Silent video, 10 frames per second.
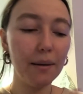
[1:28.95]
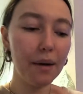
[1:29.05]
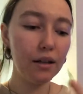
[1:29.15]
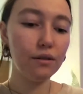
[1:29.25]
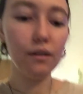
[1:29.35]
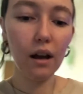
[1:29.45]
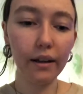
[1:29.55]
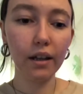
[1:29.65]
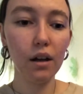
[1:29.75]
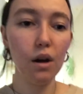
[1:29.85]
I might do
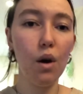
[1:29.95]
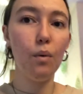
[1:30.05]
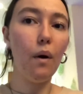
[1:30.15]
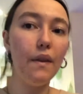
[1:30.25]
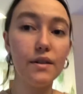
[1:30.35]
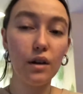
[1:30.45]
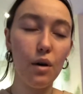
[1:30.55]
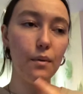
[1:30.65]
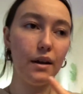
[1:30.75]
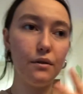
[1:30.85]
like one that's the
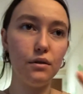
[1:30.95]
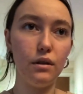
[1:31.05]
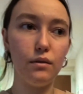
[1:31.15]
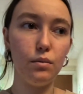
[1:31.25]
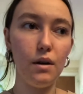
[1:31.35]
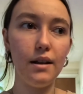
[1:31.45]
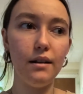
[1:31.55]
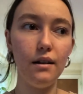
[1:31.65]
whole week or just one,